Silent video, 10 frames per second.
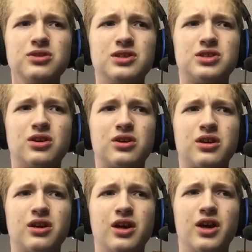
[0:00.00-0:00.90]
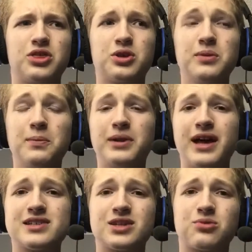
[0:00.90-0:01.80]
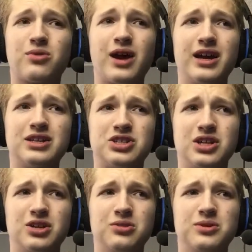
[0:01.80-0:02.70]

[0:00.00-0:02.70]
the song Thermoplastic Riot Shield,